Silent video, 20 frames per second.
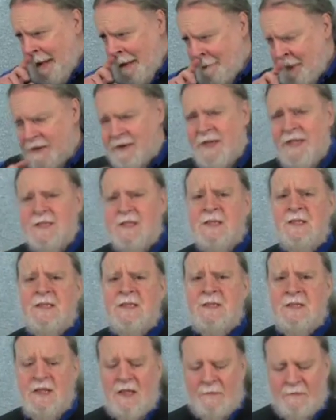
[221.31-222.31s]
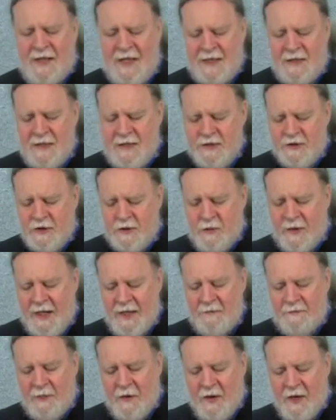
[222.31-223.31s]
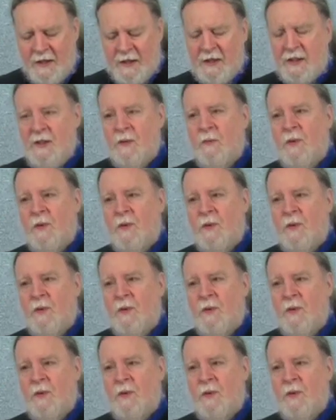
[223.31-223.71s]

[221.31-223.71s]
But this is the deal, making this grand bargain.